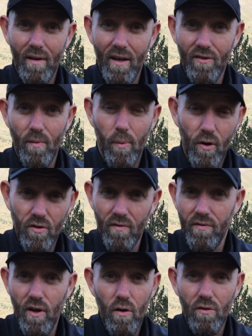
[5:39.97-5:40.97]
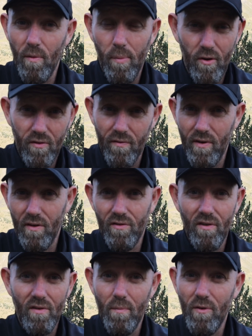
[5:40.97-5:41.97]
It's a poison for you, it's a poison for your
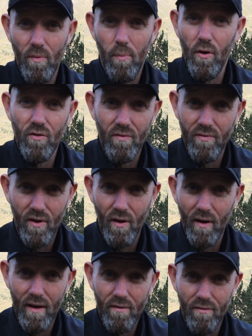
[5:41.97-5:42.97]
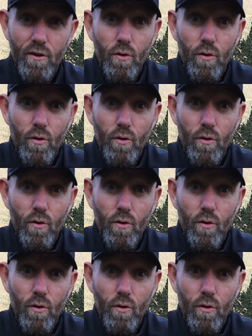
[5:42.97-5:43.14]
system, it's a poison for your life.